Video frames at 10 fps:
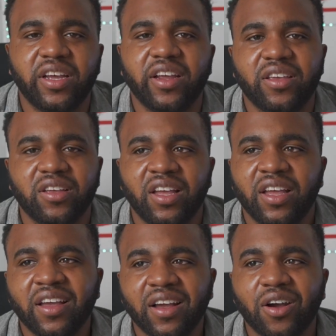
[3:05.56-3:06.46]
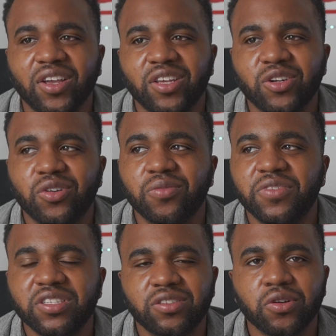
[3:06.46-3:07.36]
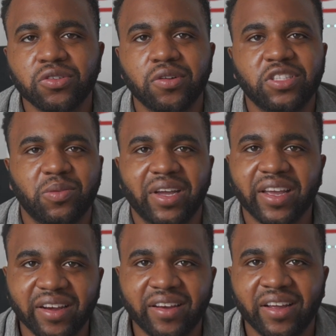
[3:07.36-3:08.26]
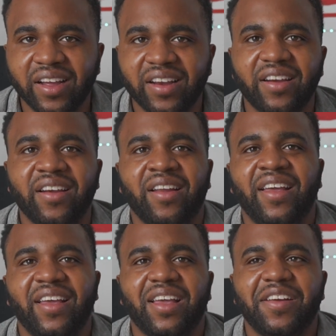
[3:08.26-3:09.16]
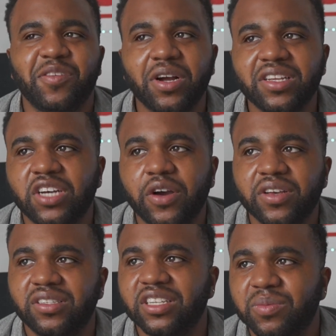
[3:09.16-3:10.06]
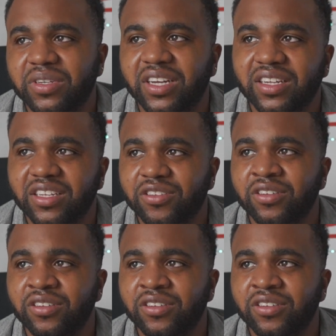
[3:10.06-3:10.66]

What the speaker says: like, this grows out of my head, and everybody's always telling me that,